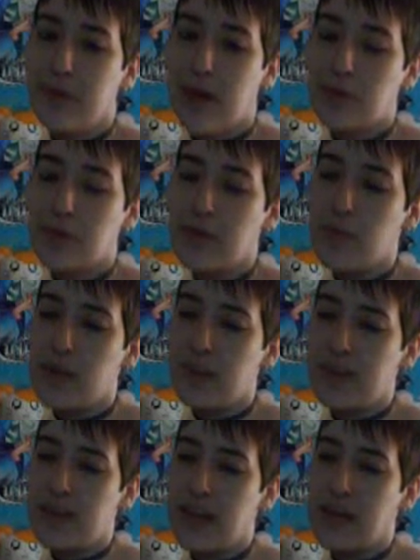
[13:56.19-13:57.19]
I really
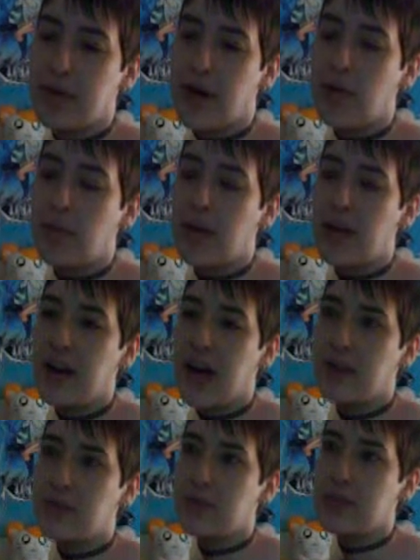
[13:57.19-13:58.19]
wanted to take him out, but
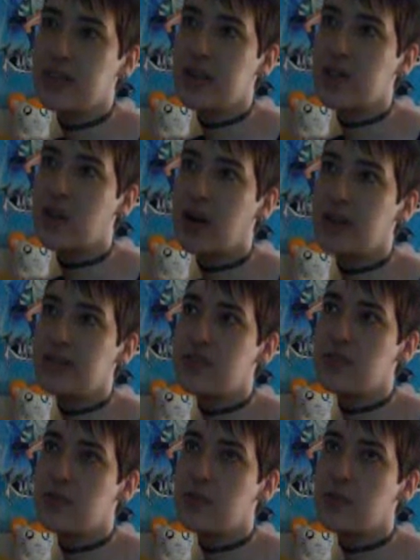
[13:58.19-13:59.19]
I really wanted
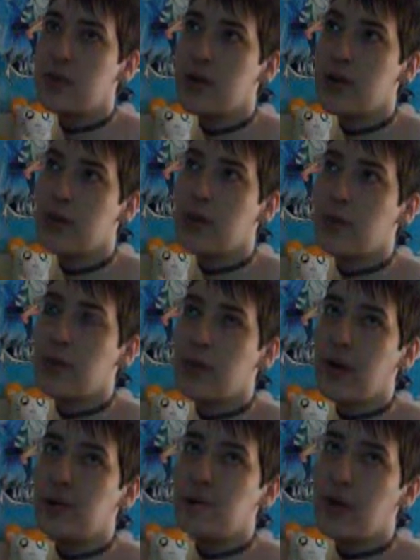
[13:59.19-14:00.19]
to
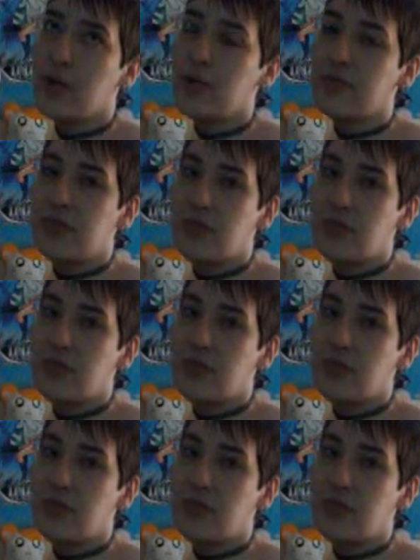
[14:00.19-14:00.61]
rearrange my room